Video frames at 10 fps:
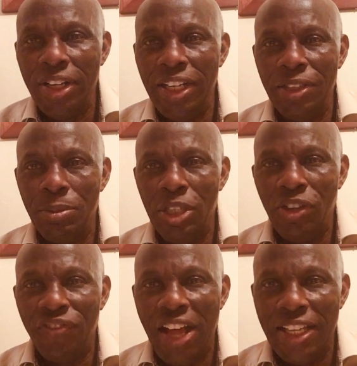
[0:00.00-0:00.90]
let there be no
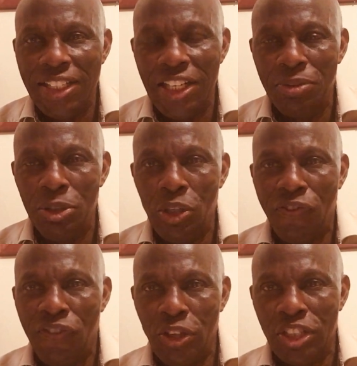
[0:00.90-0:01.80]
fight, let there be no
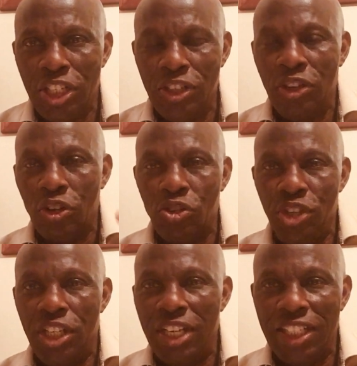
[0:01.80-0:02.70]
fuss, there be no
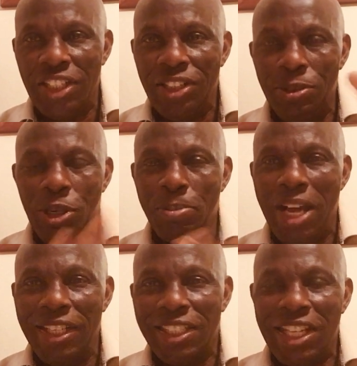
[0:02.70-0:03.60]
greed, let there be no
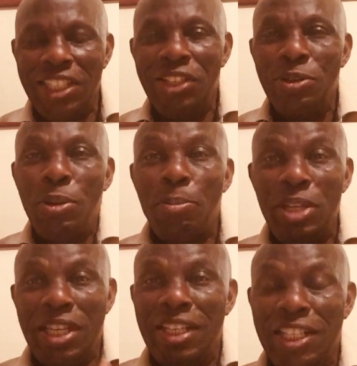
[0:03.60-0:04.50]
malice, let there be no
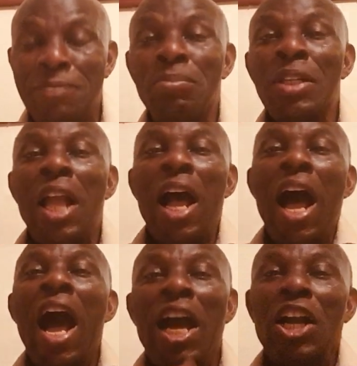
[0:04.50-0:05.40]
bitterness,
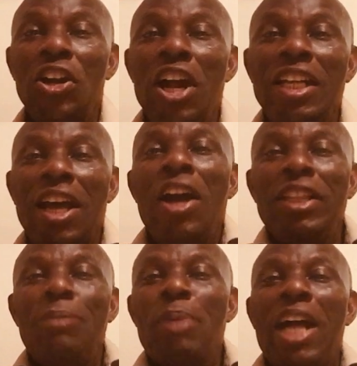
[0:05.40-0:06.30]
anger, uh, and all
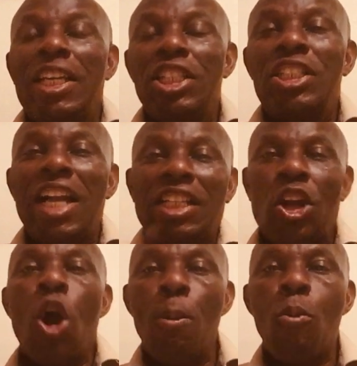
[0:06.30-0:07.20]
the package that
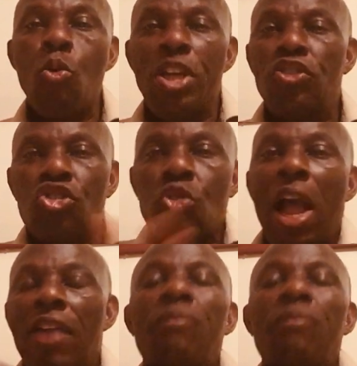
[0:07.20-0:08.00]
come with strife.